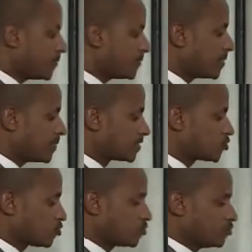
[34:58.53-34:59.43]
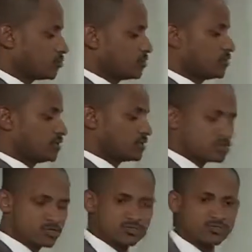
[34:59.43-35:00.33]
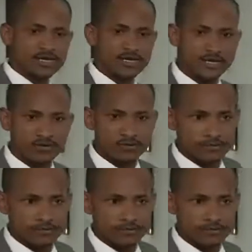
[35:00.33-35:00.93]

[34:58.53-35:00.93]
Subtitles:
number 2, I told you to write down.